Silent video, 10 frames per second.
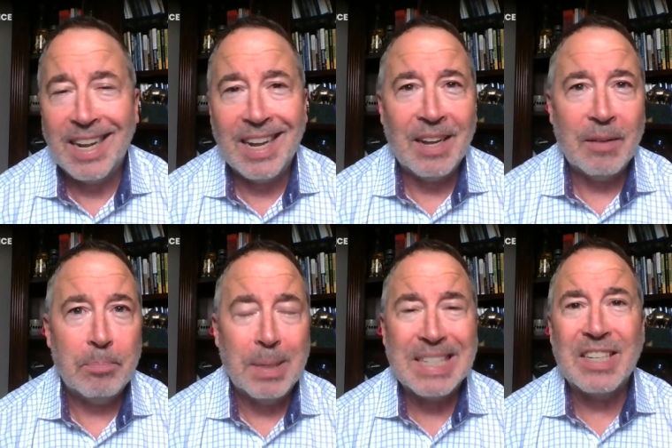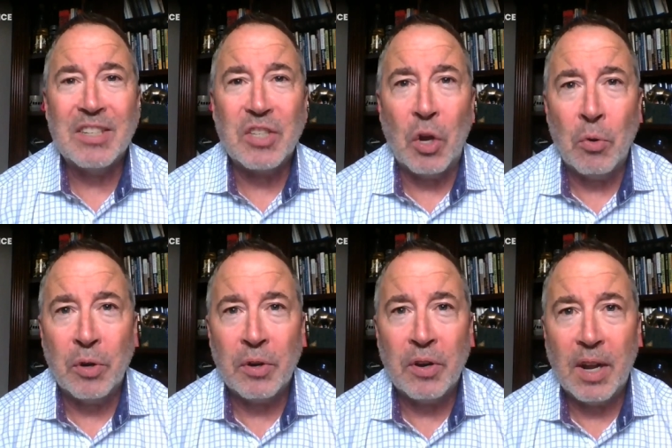uh, business
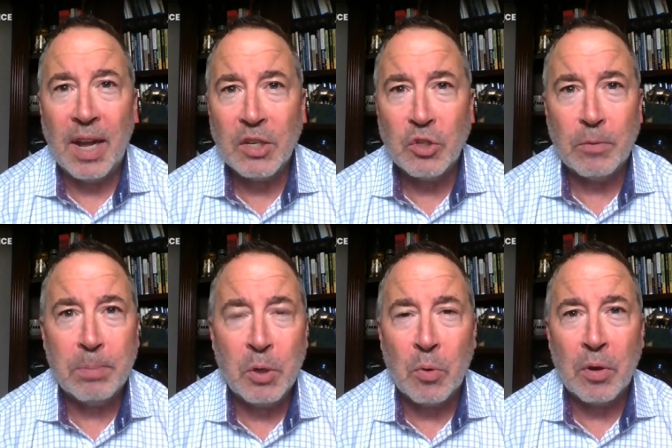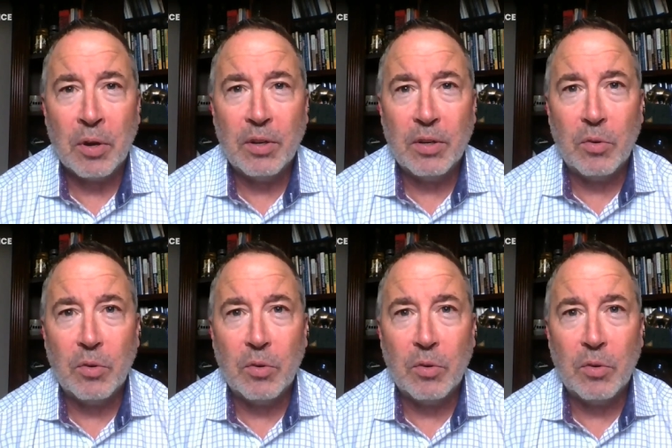owner, entrepreneur